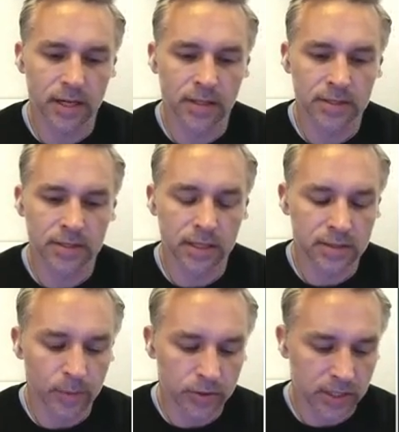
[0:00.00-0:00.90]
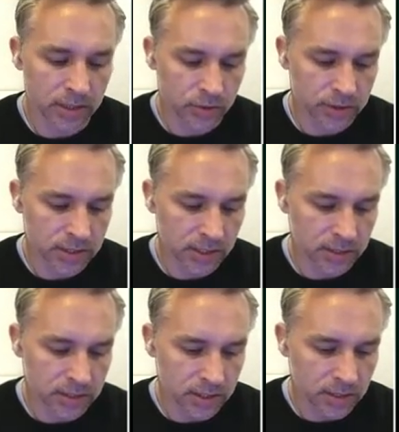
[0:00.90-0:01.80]
it's it's most interesting
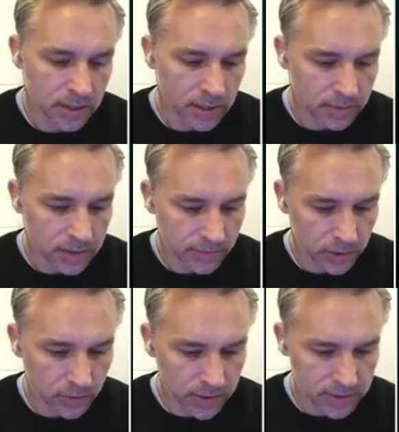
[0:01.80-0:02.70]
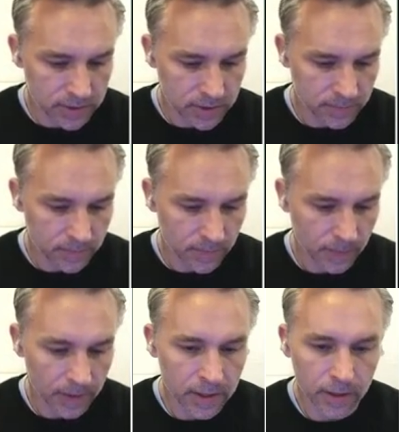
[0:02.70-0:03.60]
just to to view this,
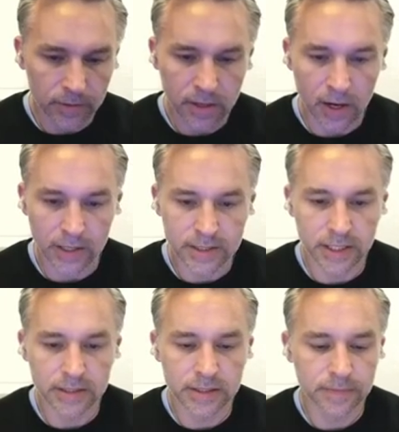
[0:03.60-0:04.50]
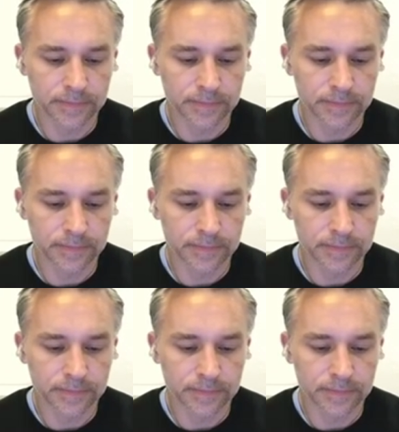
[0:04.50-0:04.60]
you know, content.